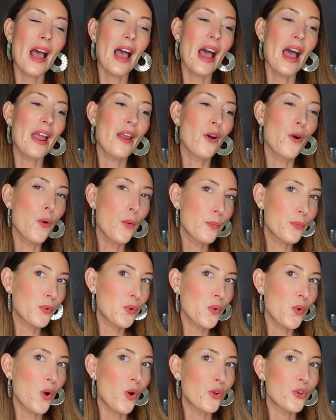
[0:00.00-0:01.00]
I hope
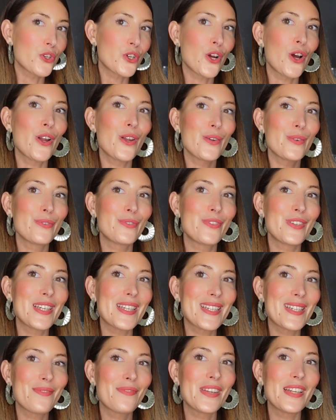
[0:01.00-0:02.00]
you enjoy
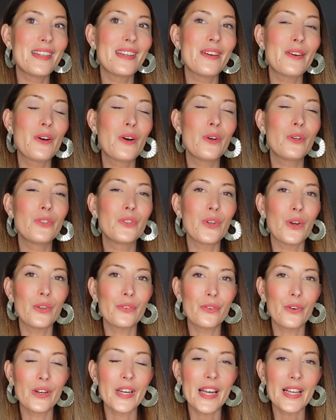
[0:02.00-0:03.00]
this video.
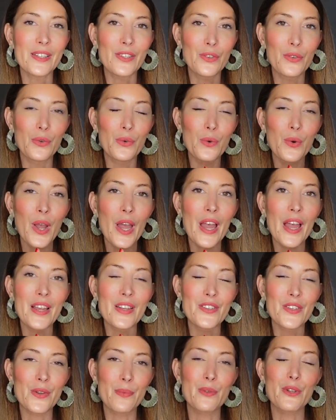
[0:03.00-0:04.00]
Don't forget to
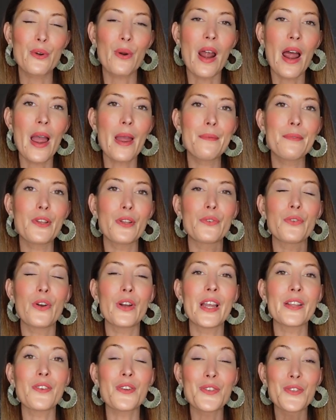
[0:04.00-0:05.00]
subscribe. Don't
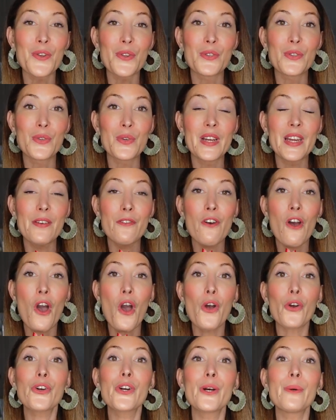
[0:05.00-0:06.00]
forget also to leave
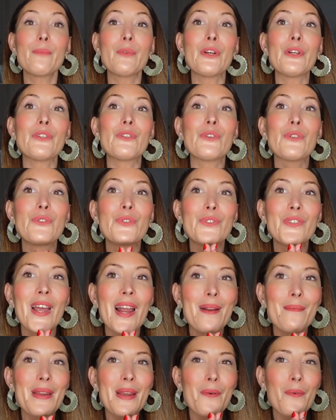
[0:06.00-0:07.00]
a comment to
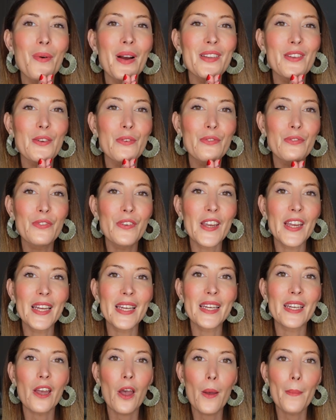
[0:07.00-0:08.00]
tell me what you
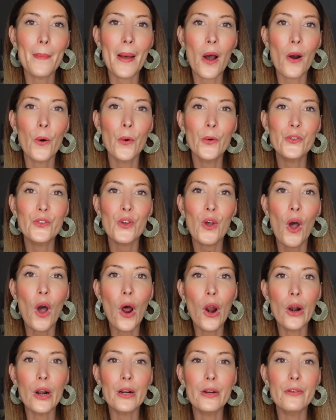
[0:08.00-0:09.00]
think about
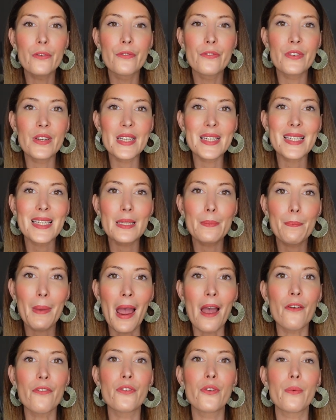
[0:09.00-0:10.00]
all this
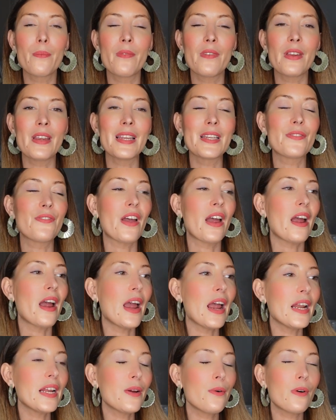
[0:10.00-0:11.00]
perfume. Is there
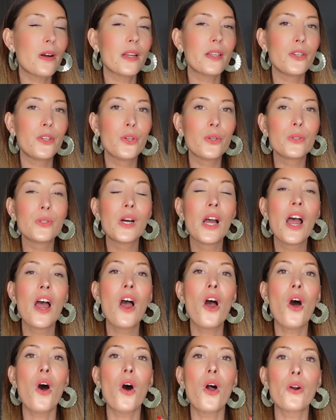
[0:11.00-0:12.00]
anyone you
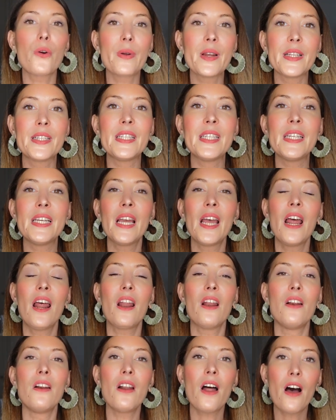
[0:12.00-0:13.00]
already
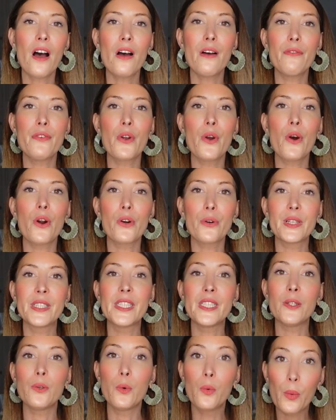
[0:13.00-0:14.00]
love, you
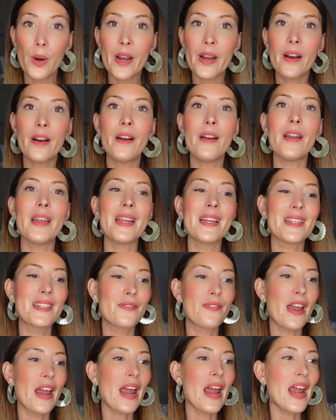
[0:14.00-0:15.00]
already wear?
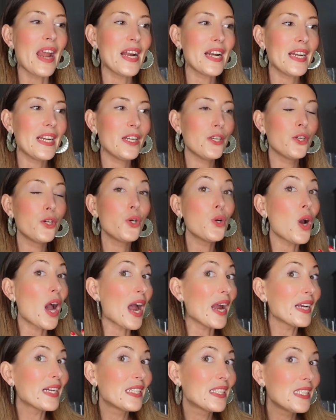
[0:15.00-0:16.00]
Is there any new
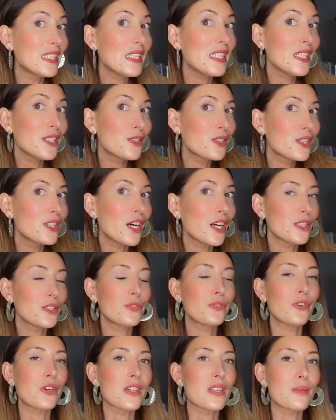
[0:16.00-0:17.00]
idea you got
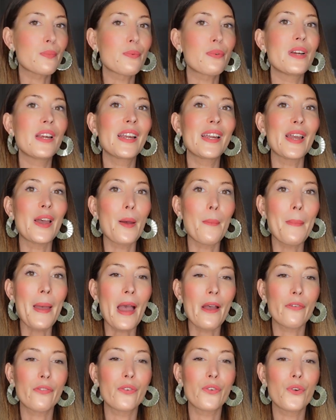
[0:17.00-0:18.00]
for spring
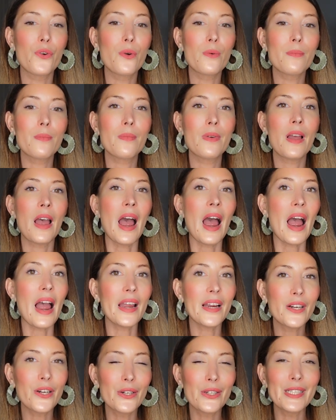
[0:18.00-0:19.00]
perfume?
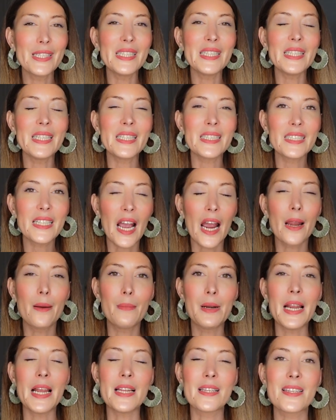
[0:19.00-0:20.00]
Iconic,
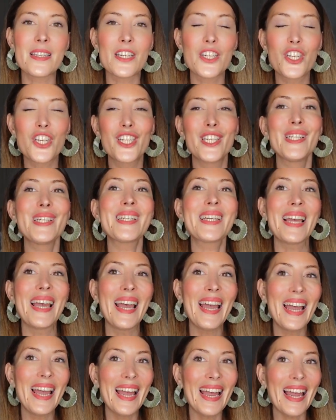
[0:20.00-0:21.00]
timeless, chic,
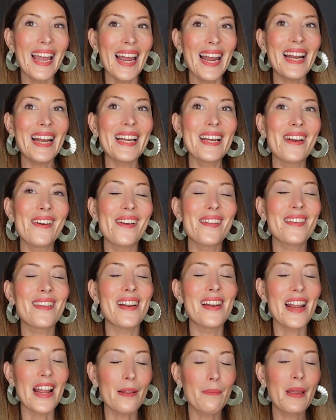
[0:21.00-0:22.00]

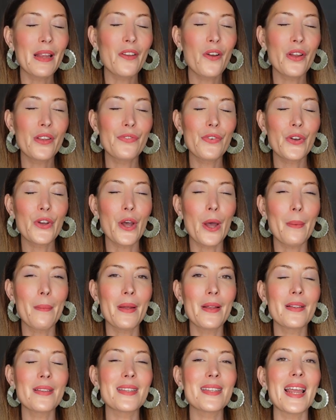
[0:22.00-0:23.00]
elegant, let me know in the
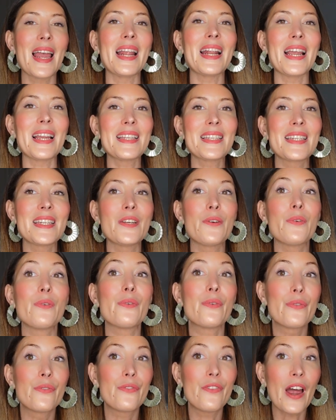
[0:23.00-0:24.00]
comments, and I see
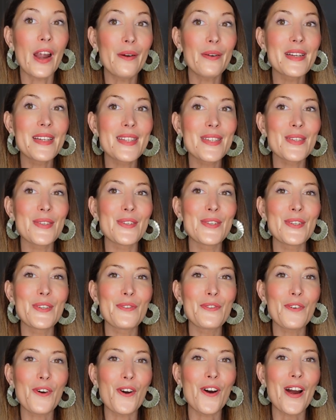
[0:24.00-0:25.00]
you very
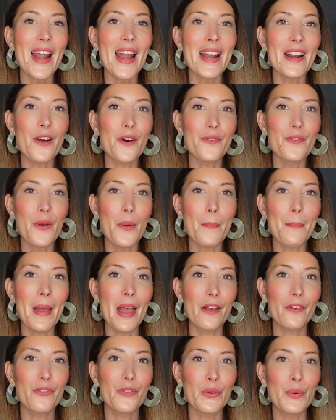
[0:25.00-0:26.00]
soon for another
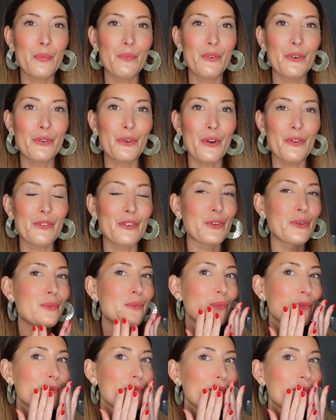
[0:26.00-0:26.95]
perfume review.